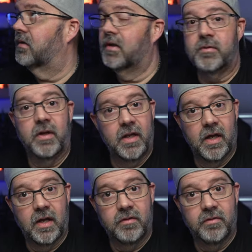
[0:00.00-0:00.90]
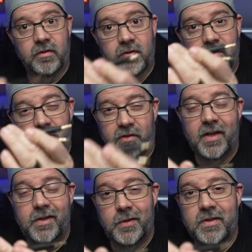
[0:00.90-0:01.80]
That's right, guys. They're
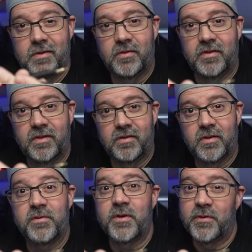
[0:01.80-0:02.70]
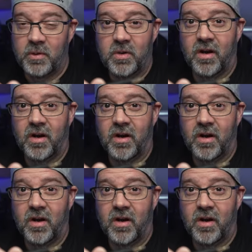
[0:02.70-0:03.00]
saying you can use these for phone